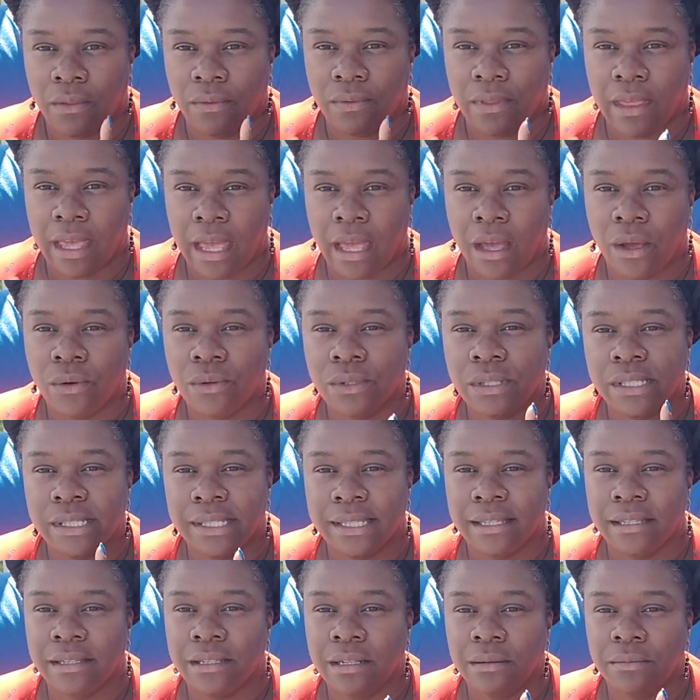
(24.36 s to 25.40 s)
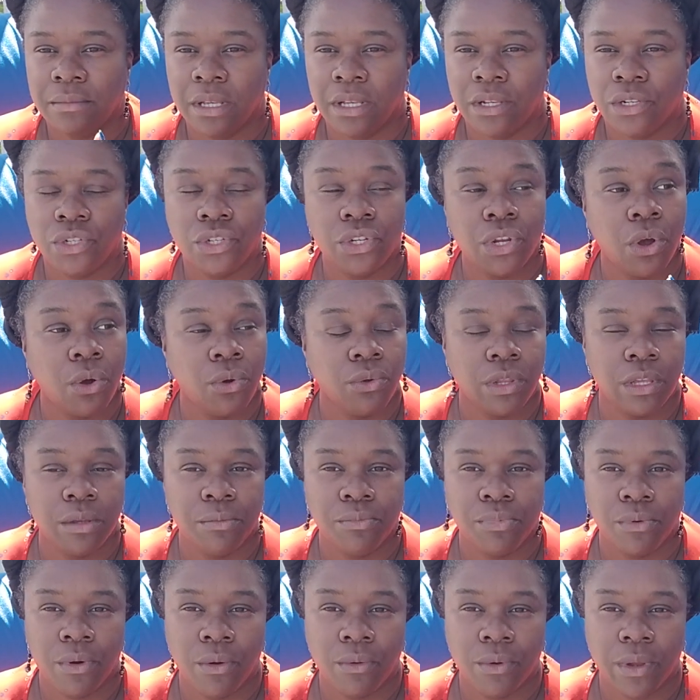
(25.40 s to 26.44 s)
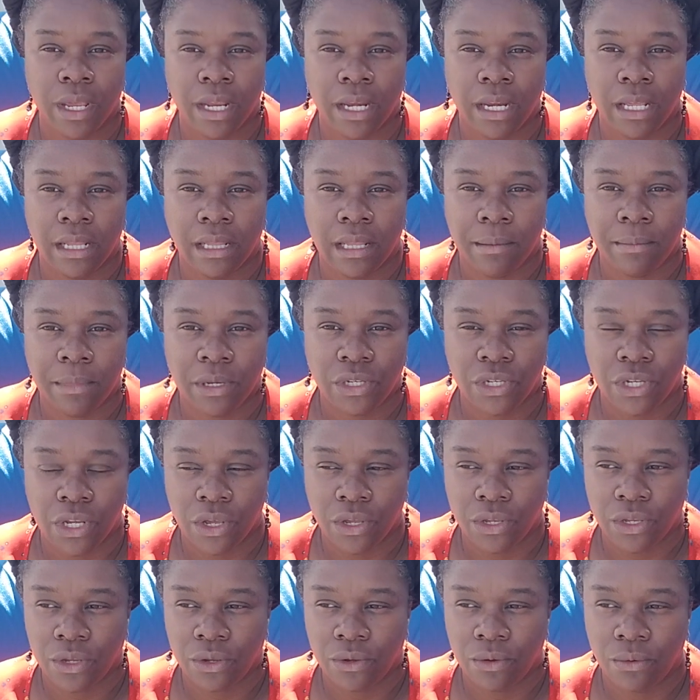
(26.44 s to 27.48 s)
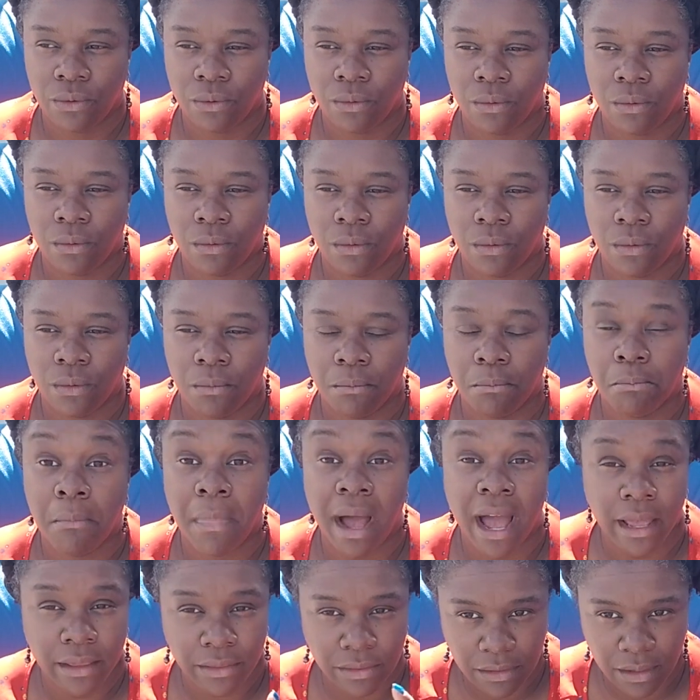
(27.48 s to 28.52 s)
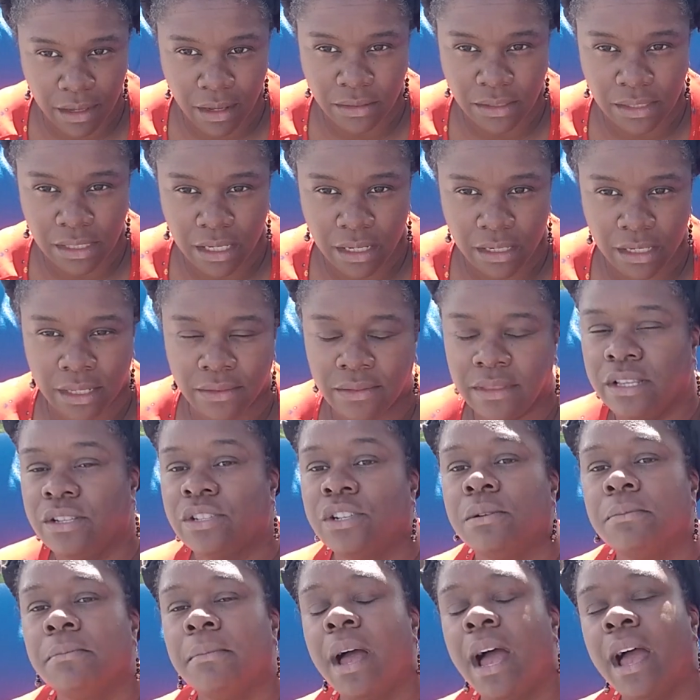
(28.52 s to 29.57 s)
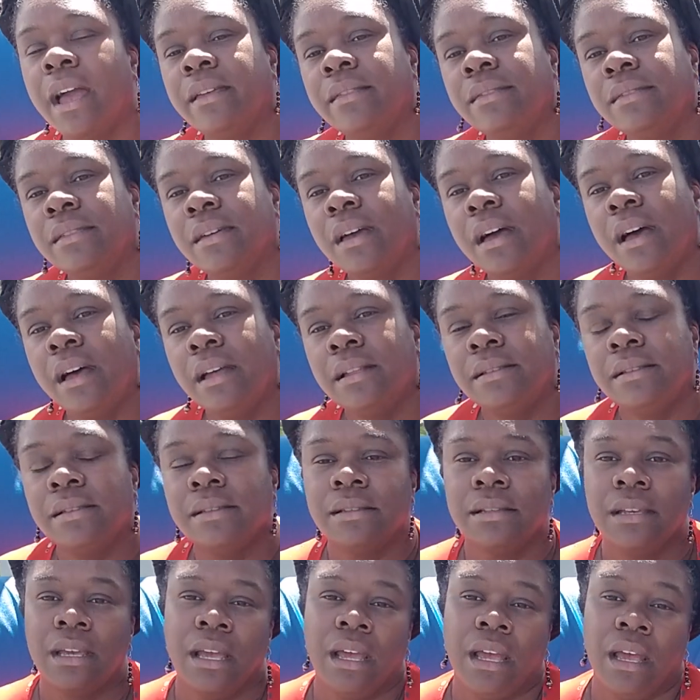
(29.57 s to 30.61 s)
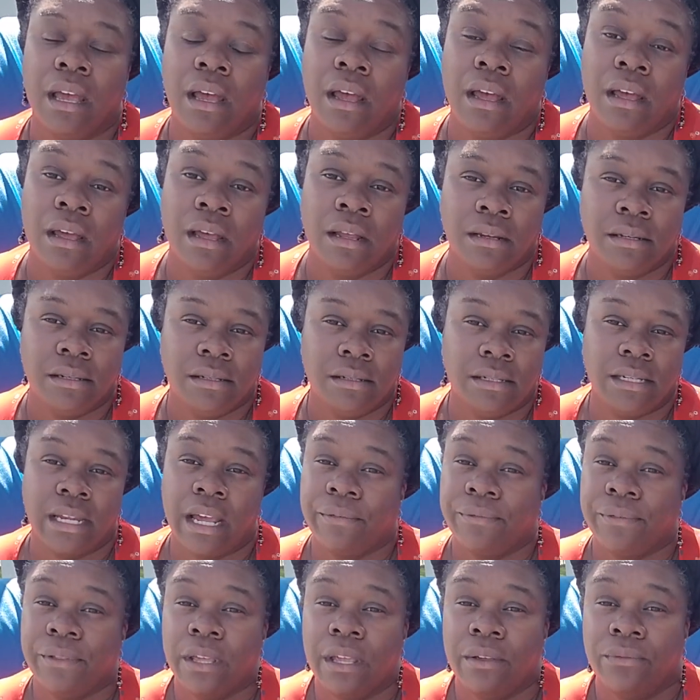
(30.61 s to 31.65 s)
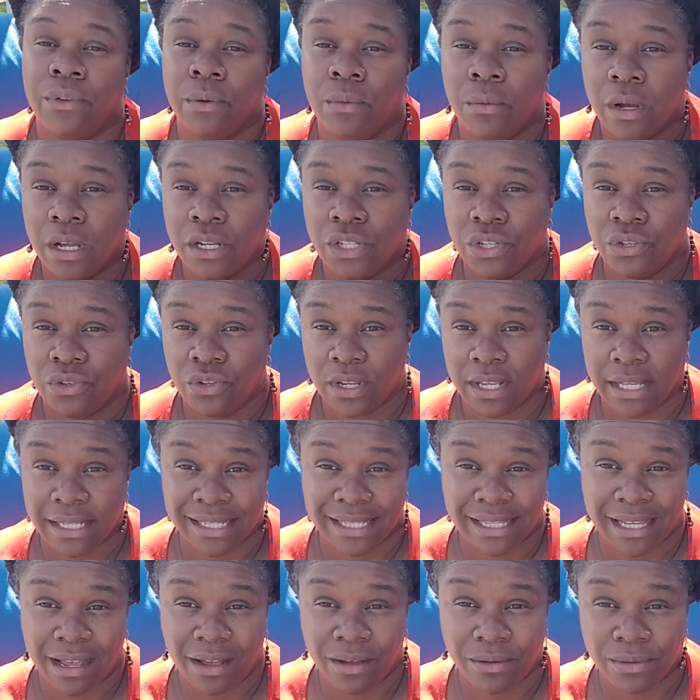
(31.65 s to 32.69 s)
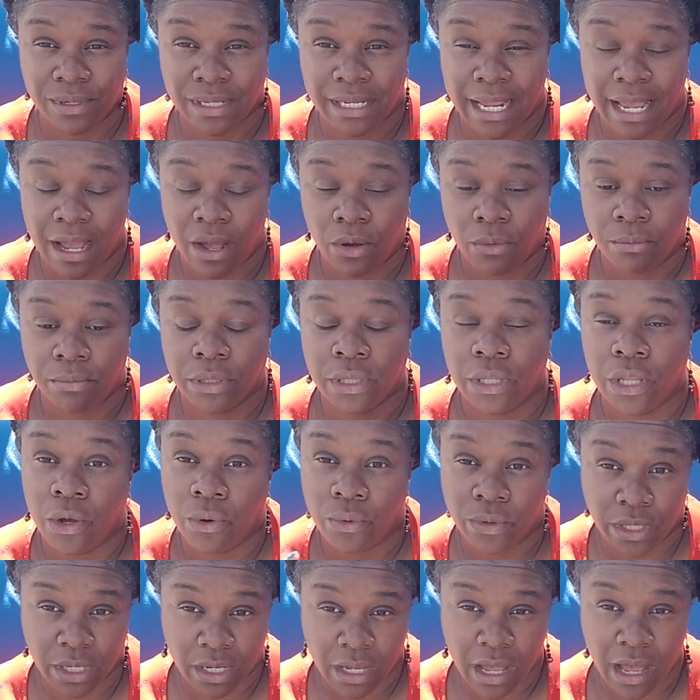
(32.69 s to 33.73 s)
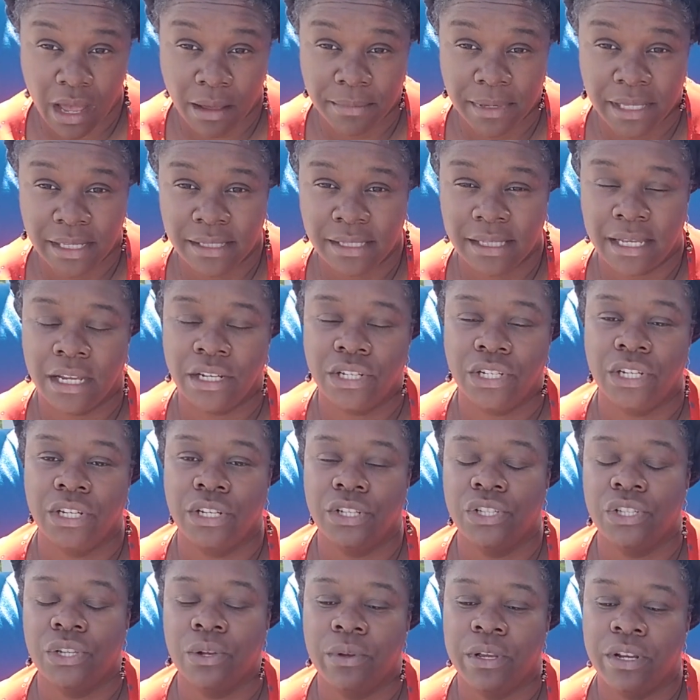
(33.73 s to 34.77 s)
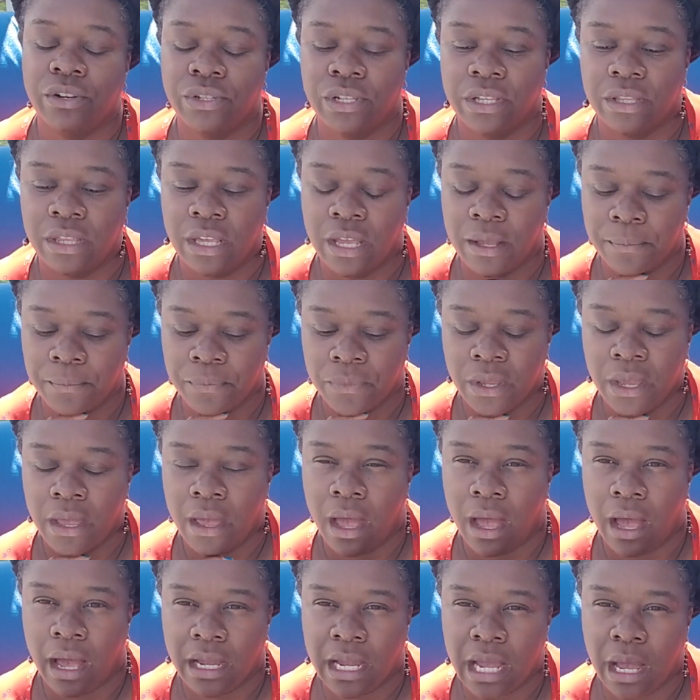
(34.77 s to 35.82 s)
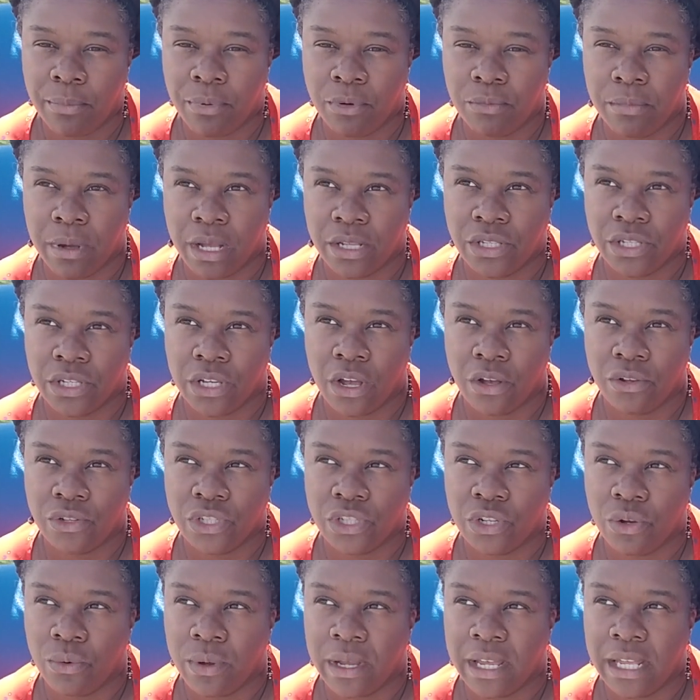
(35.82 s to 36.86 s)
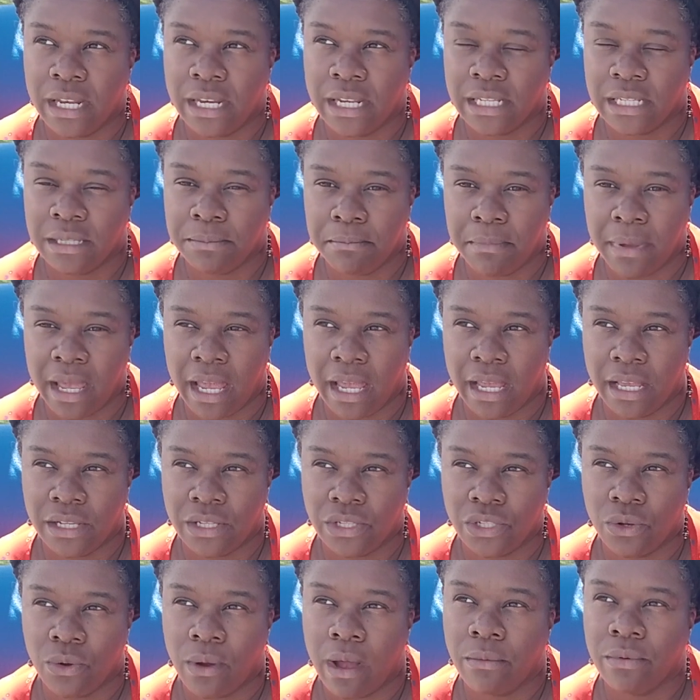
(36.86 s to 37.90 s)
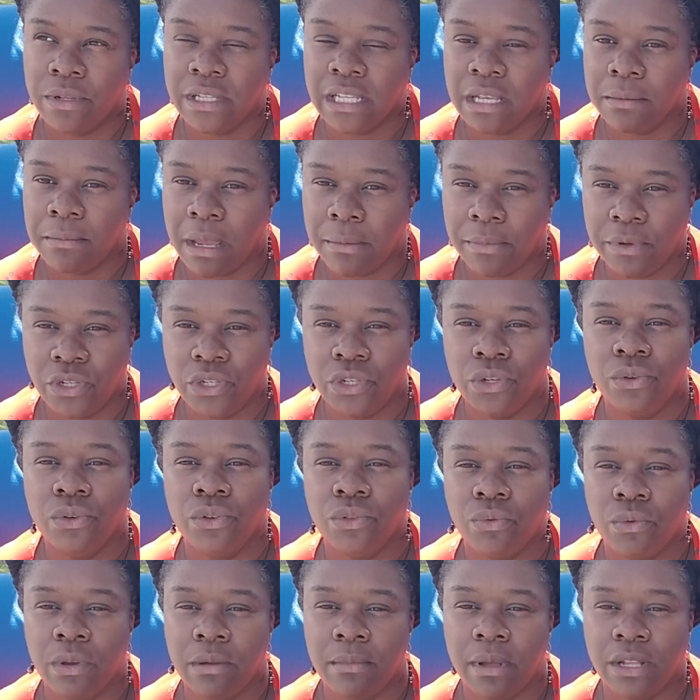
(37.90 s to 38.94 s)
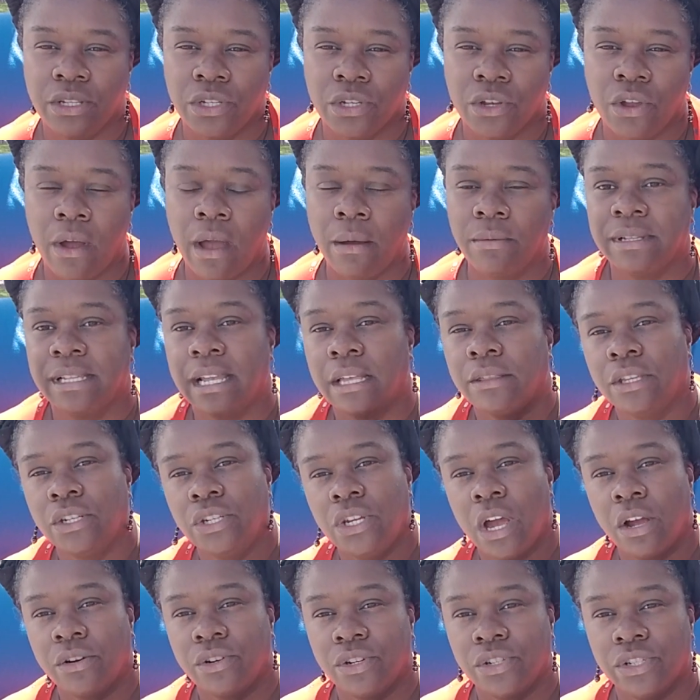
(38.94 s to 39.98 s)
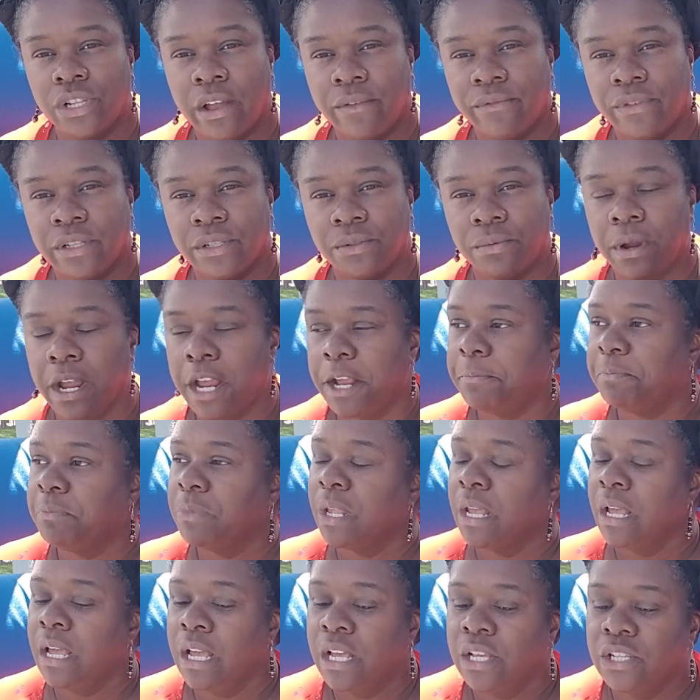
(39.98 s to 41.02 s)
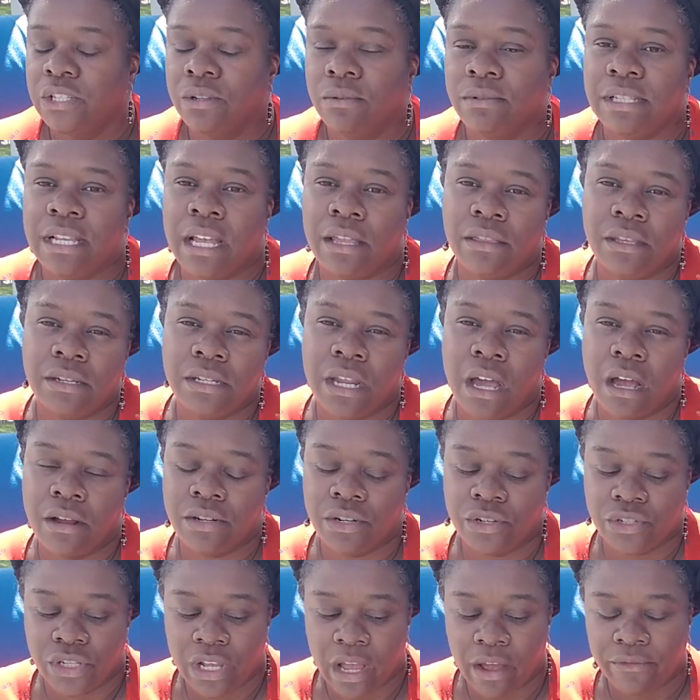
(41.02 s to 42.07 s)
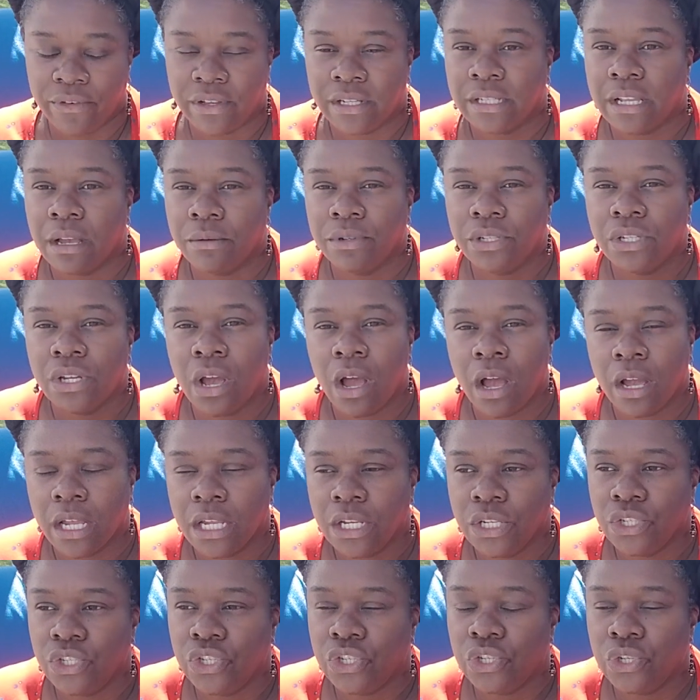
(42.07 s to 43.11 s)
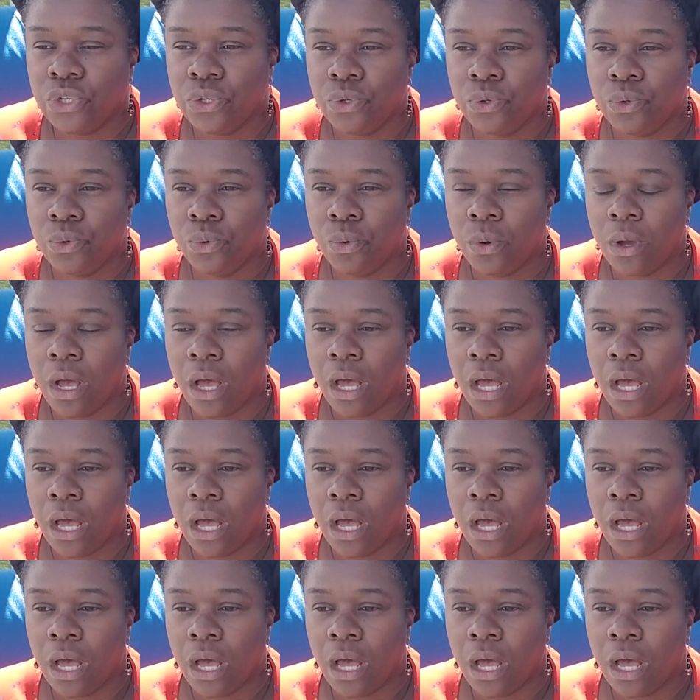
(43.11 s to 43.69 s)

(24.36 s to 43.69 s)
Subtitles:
The health system is totally broken, and let me tell you my thoughts on it. These are my thoughts. Definitely, if you want to, you can sound down below in the comment section. So here's the thing. A couple months ago, so it is May, so I would say maybe 2 to 3 months ago, I was at the doctor's office, right? So I was at the doctor's office. I was talking to